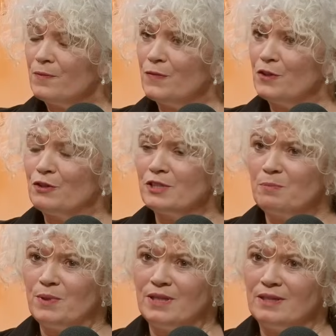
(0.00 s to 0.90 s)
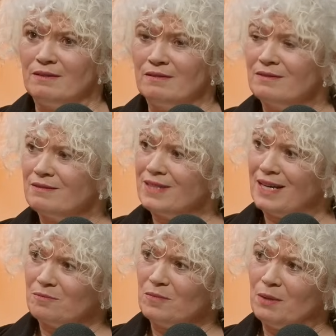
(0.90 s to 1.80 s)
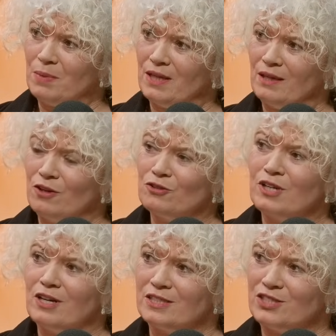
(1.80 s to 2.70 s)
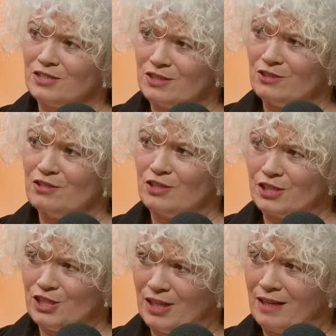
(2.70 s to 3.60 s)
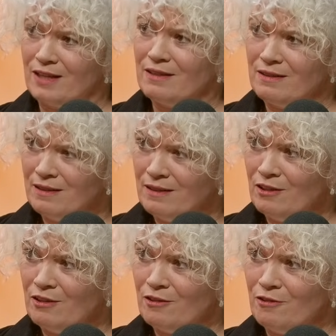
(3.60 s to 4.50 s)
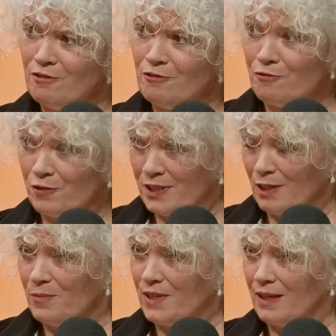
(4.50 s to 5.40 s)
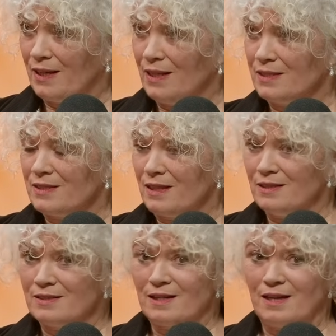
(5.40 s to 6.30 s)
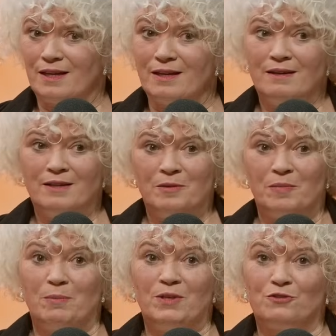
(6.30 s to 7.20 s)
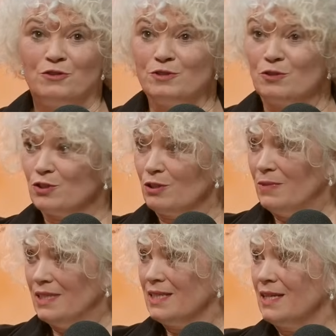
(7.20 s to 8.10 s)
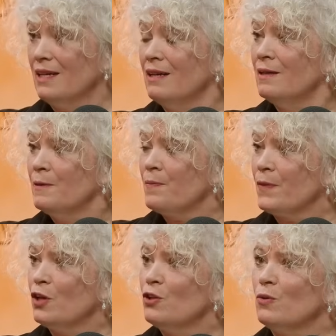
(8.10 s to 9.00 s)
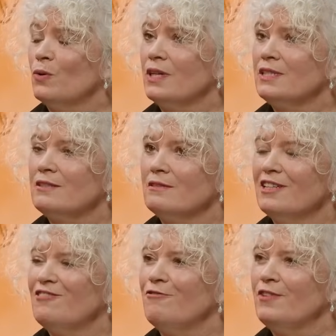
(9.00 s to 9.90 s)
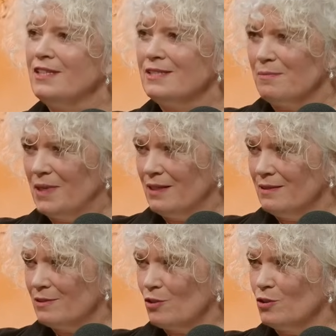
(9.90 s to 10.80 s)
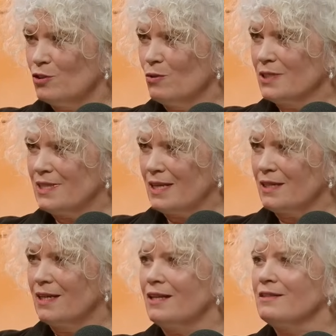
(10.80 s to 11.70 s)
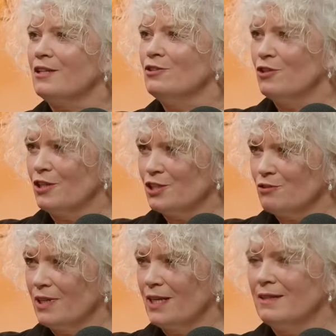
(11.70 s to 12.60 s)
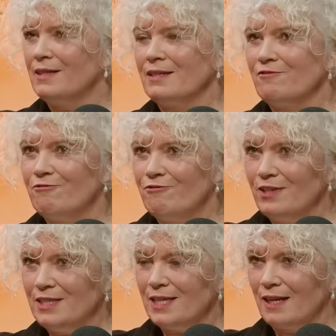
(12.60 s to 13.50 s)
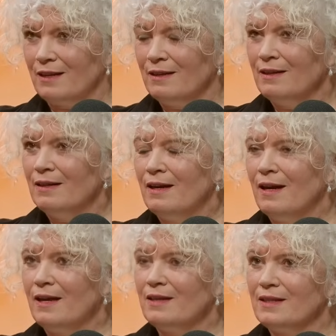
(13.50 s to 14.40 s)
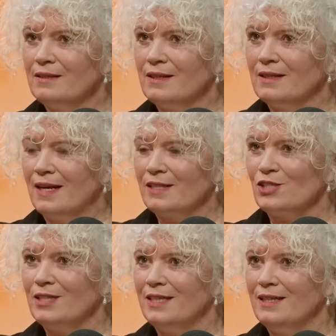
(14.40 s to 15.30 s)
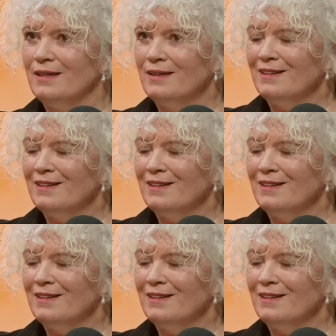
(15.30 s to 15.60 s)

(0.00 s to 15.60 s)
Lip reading: there's been that maybe unconscious searching for something, and I, maybe through social media, you know, it feeds me. So it's that I get that nurturing and that feeding that actually,